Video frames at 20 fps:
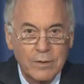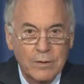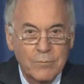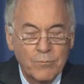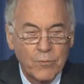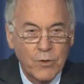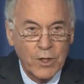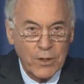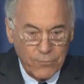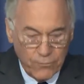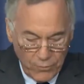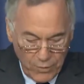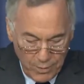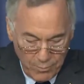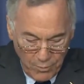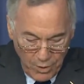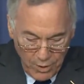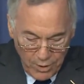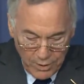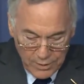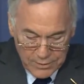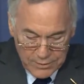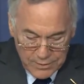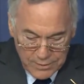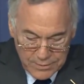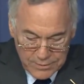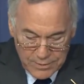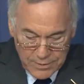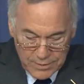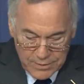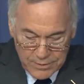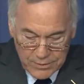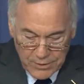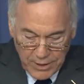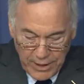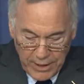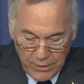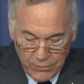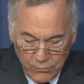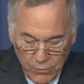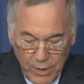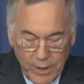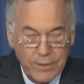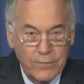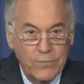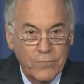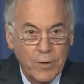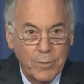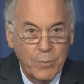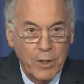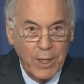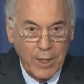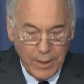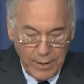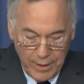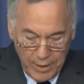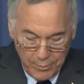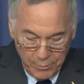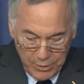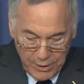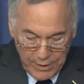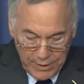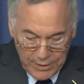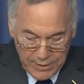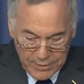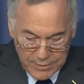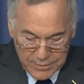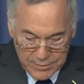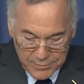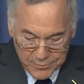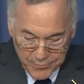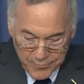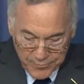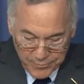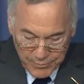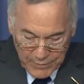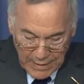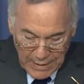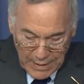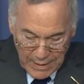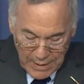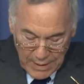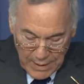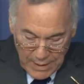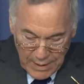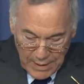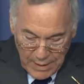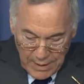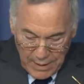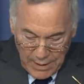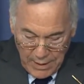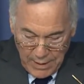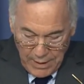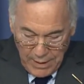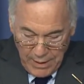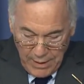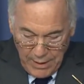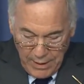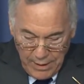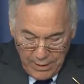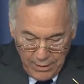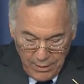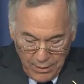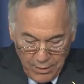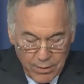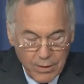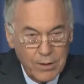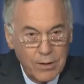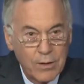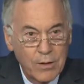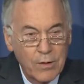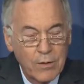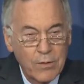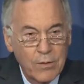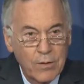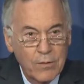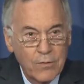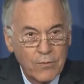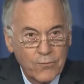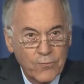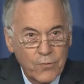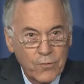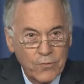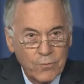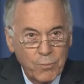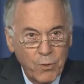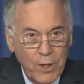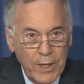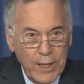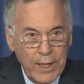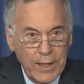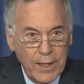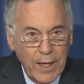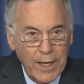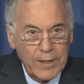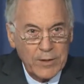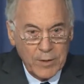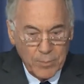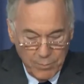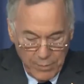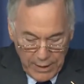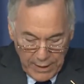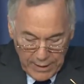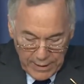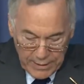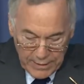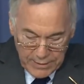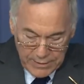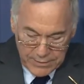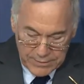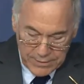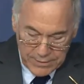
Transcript: brief remarks is Exchange Rate Stability, Please. And the first point I'd like to make is